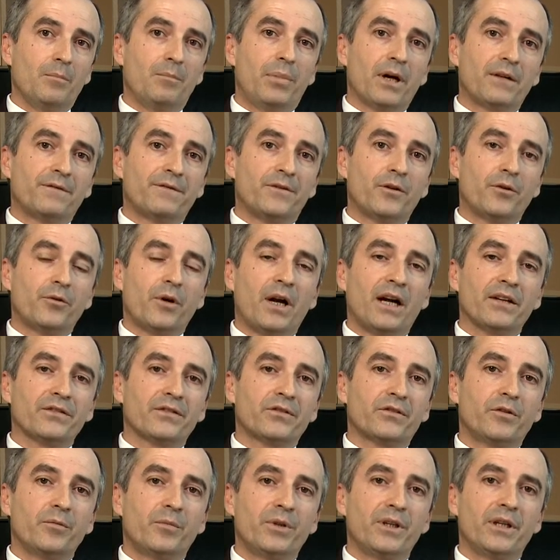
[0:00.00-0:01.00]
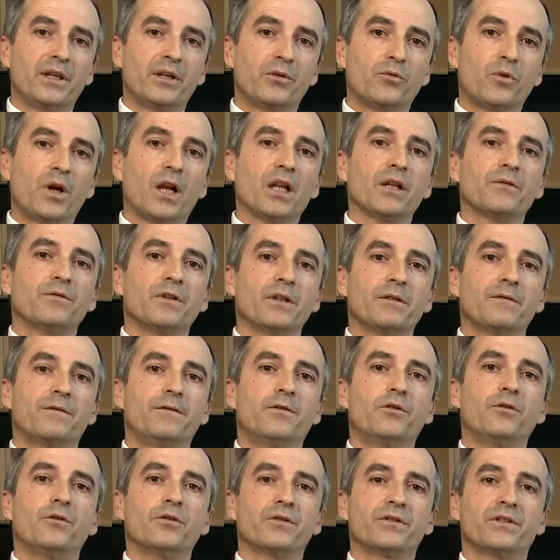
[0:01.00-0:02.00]
But for us to be a relevant
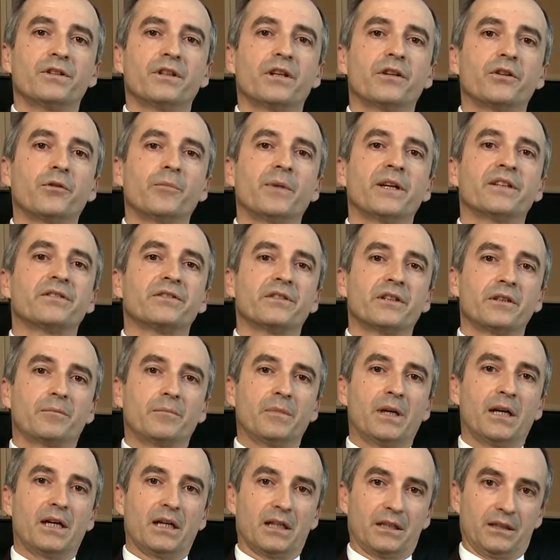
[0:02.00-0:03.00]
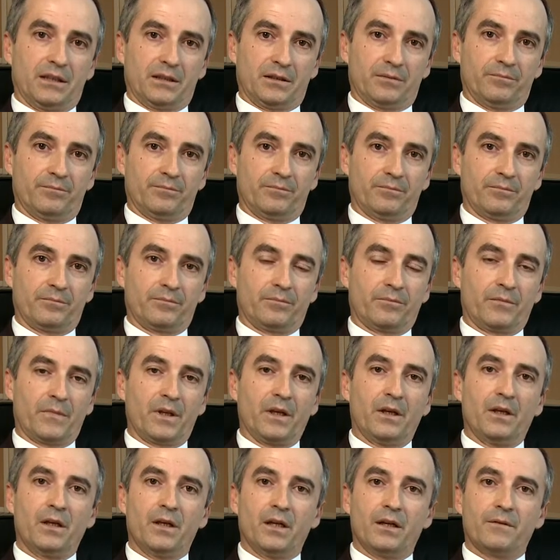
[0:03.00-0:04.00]
force in the domestic market,
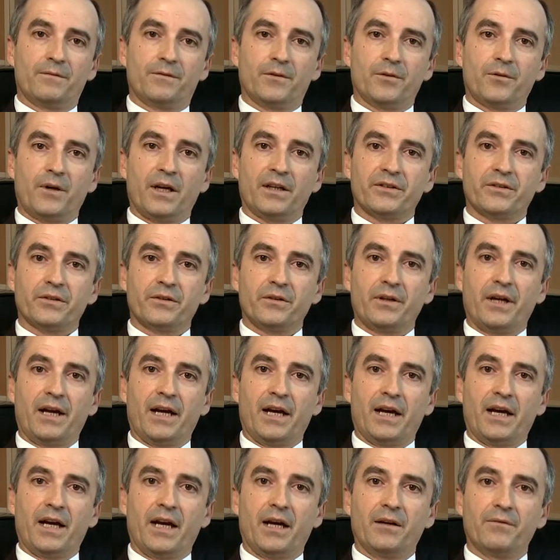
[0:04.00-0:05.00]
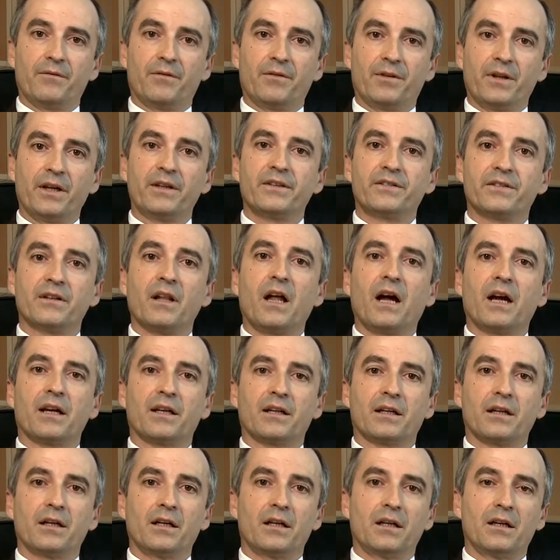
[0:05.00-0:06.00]
and for us to have things
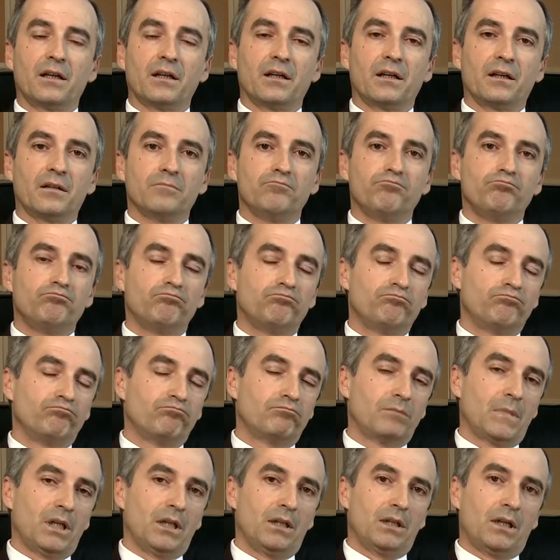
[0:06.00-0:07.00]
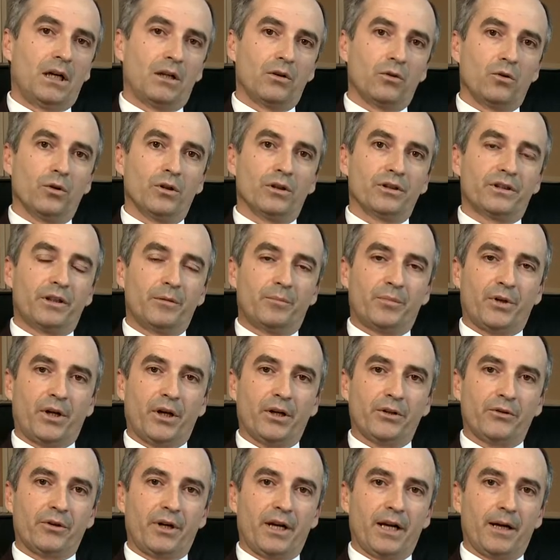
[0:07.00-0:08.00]
like a loyalty
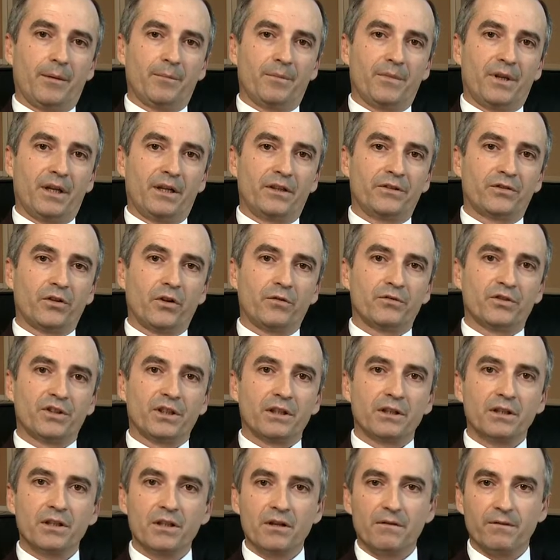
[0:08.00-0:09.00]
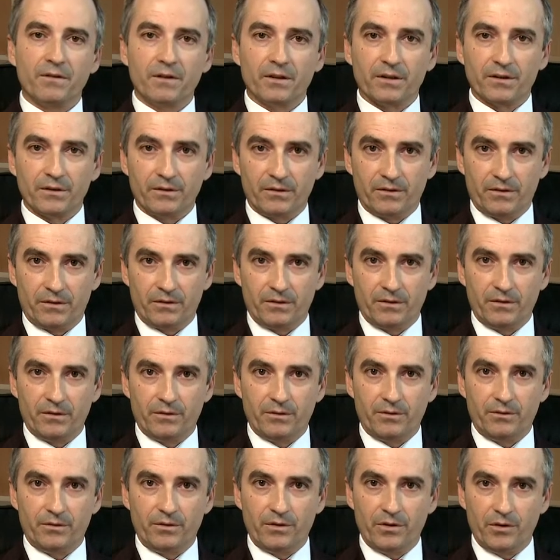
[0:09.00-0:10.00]
program that is of significance
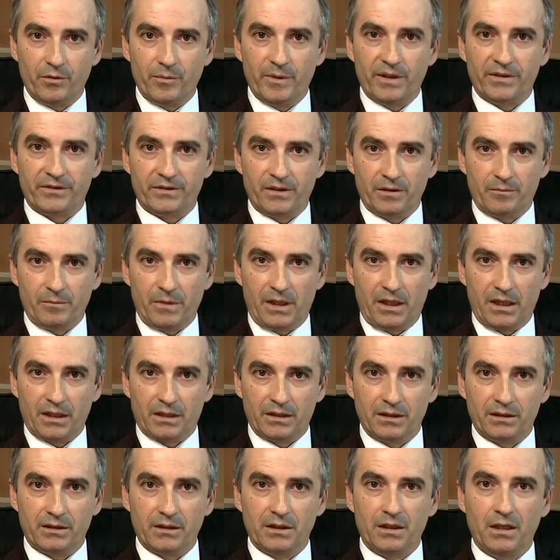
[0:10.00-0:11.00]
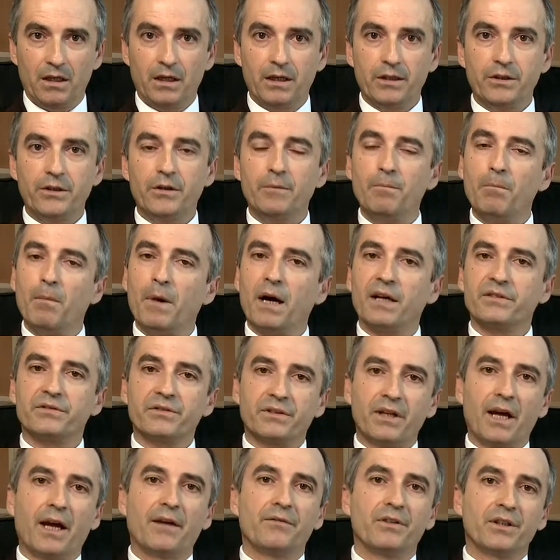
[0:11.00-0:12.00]
to the domestic market, you
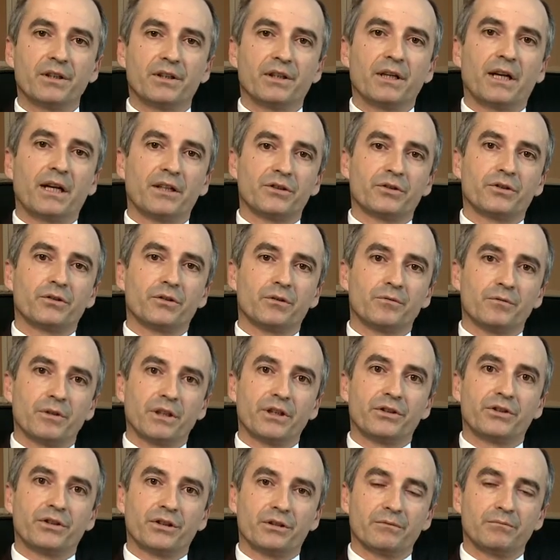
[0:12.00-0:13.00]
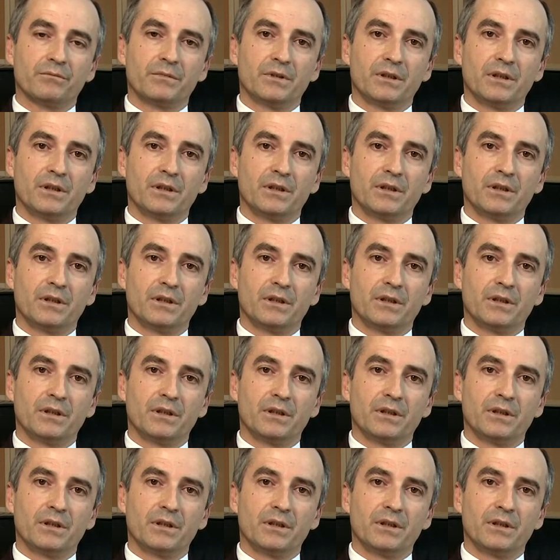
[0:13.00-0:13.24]
must have international reach.